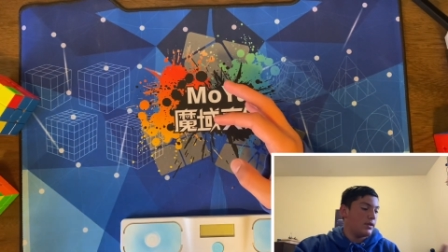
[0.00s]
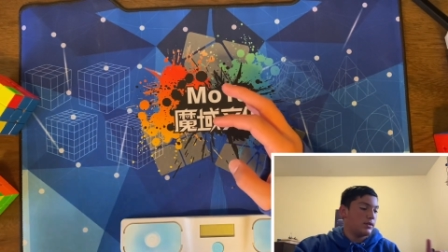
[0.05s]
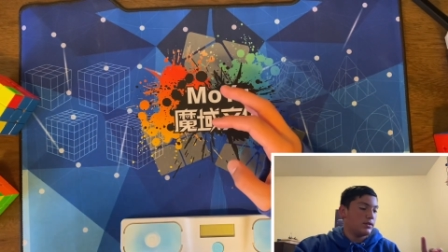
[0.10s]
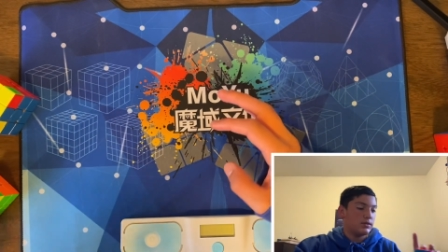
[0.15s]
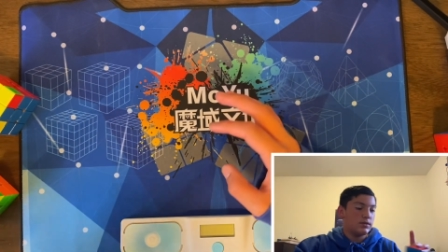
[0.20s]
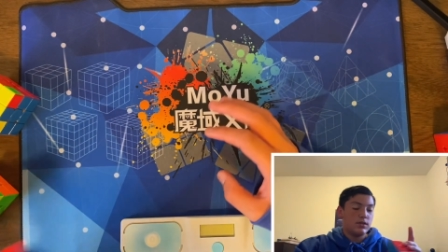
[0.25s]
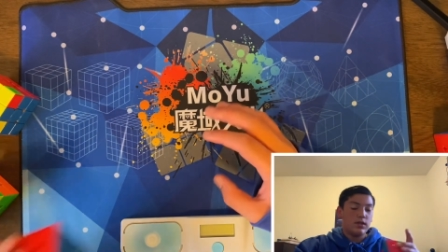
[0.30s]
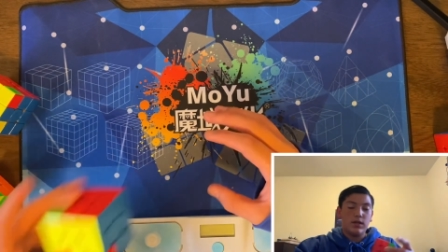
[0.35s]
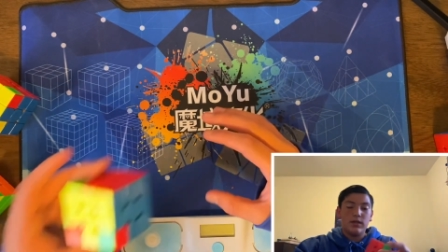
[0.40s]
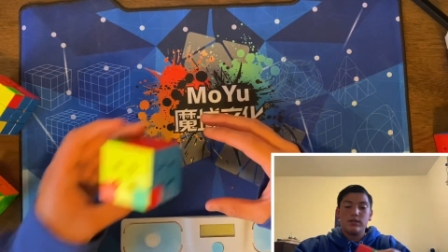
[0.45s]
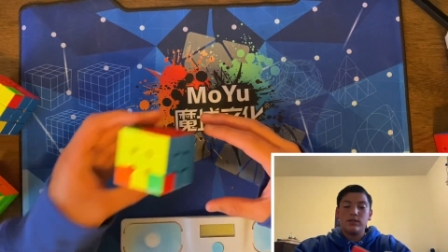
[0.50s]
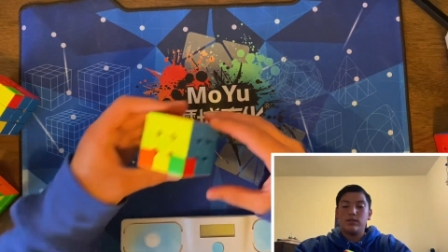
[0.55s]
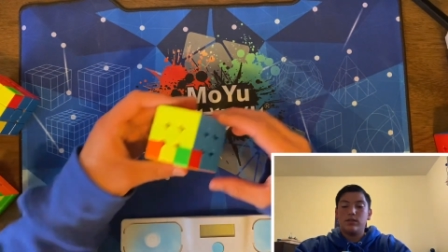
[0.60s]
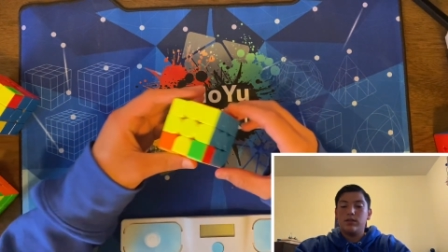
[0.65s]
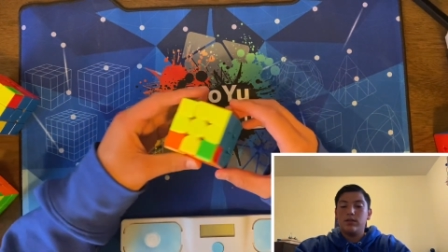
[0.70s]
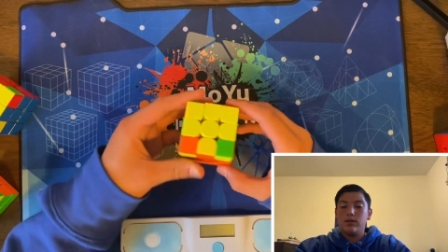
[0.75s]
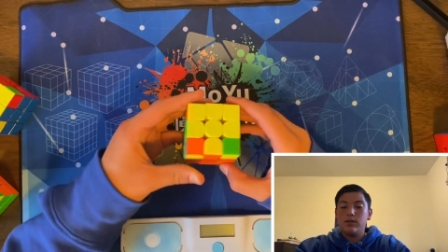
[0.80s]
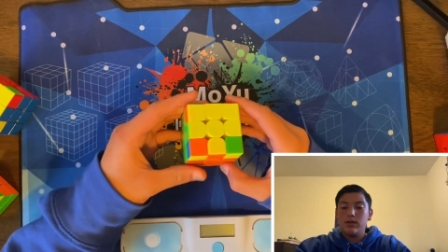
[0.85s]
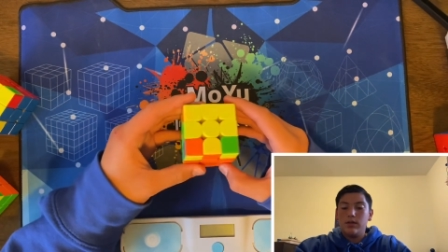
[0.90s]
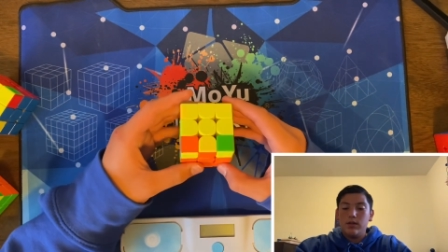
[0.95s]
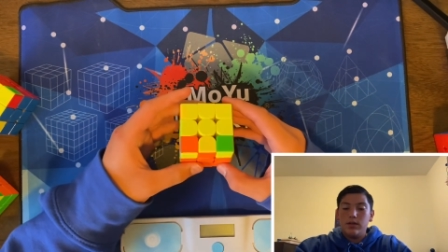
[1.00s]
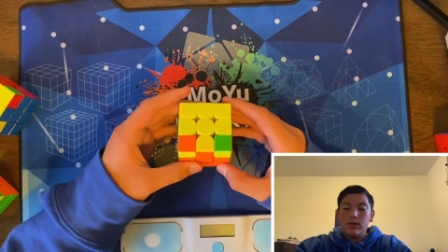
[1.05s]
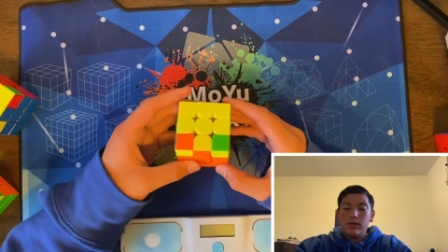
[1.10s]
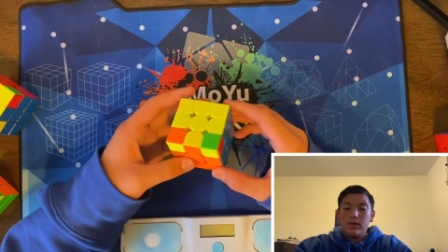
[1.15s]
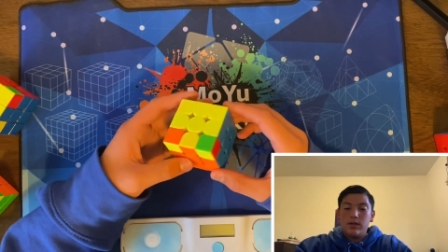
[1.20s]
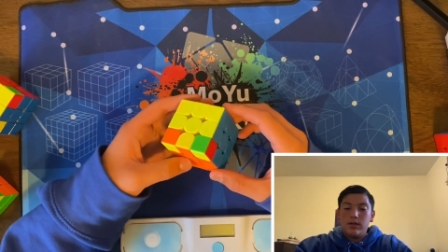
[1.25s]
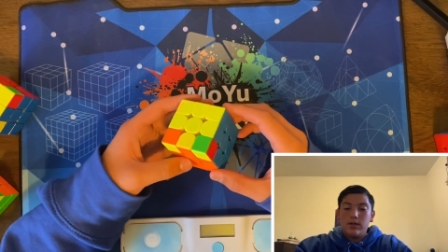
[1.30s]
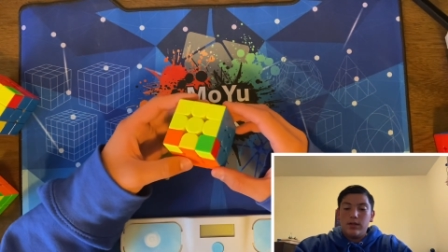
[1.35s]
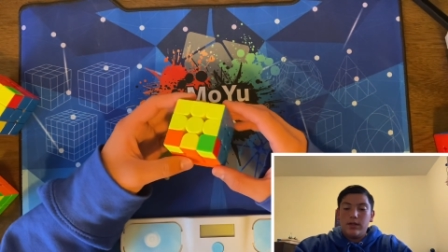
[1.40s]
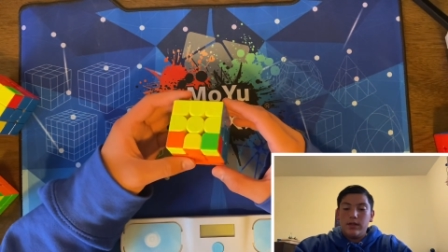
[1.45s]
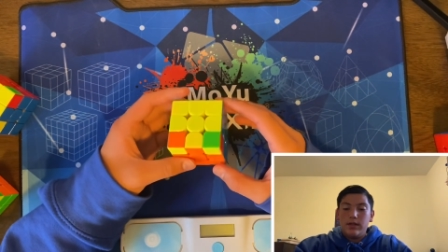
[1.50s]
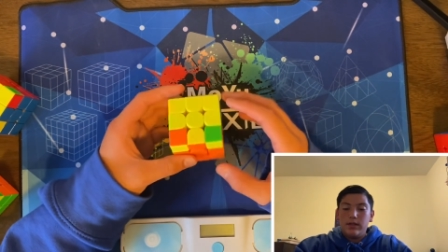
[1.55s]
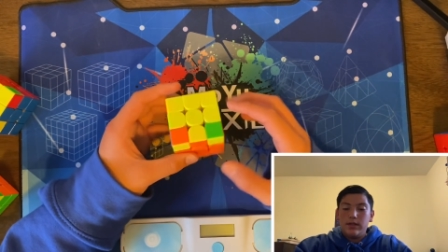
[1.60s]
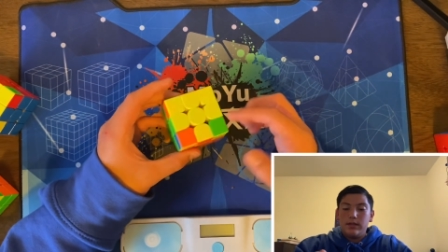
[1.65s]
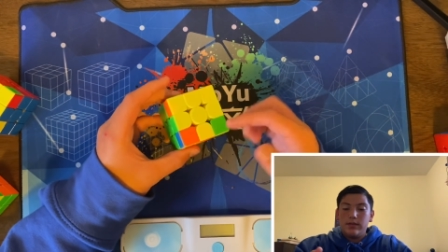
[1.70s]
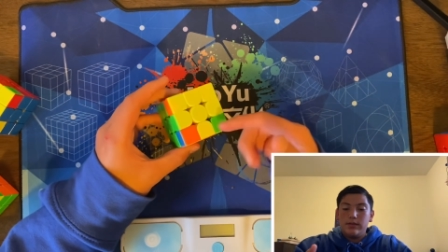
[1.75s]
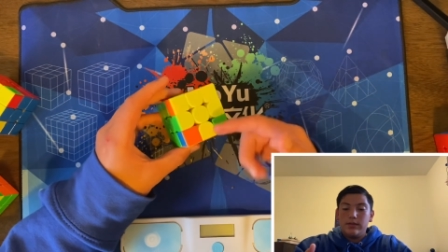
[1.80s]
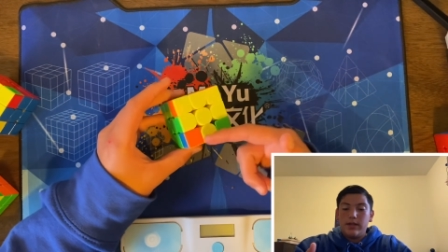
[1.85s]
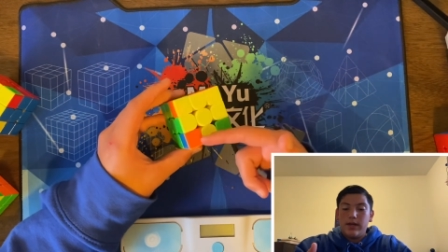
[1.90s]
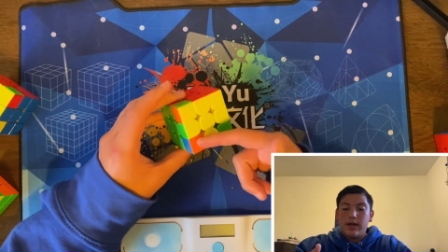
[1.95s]
slots,
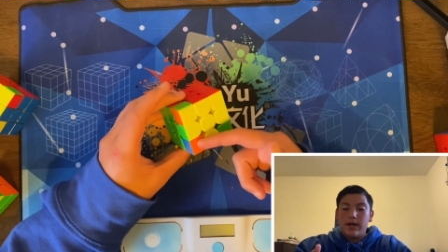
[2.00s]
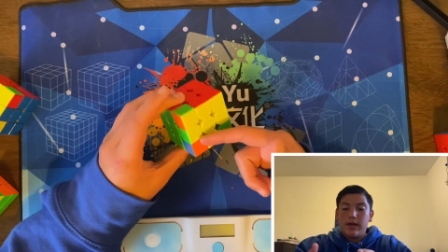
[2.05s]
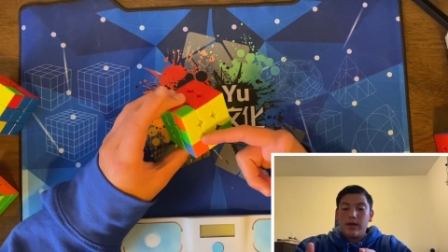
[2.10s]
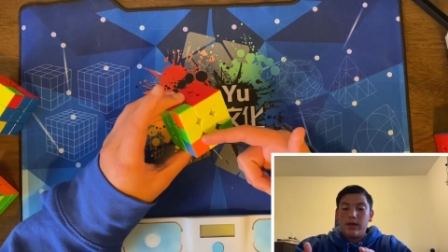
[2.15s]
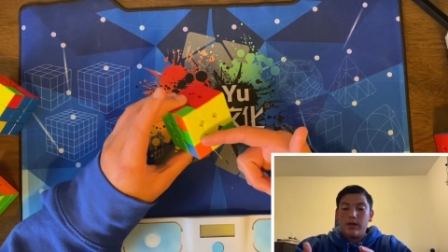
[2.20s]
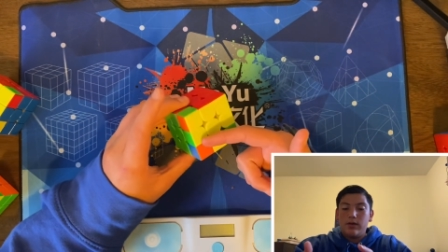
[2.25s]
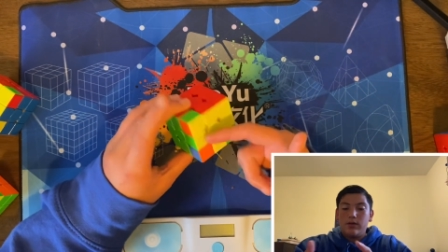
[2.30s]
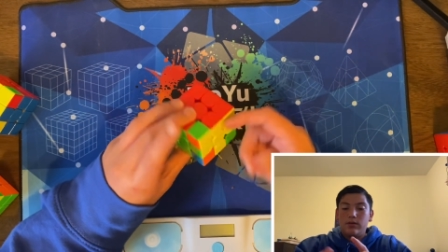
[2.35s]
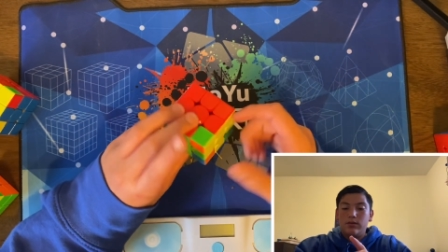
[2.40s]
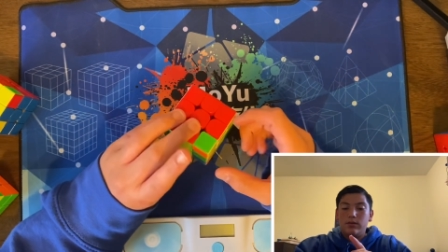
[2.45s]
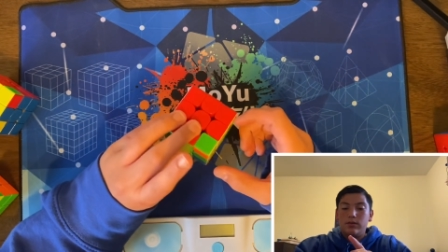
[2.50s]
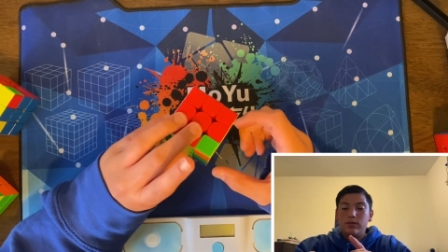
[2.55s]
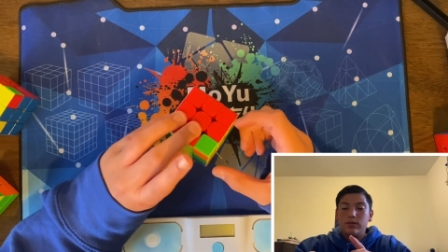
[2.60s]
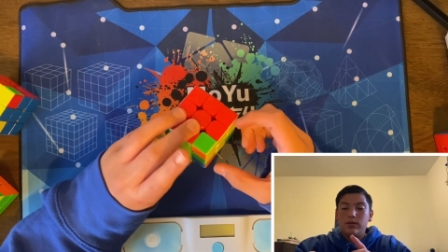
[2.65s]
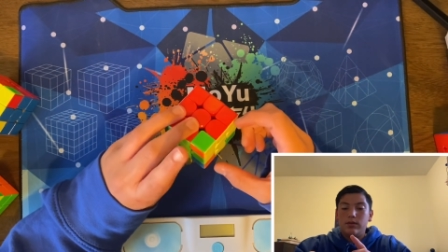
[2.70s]
and now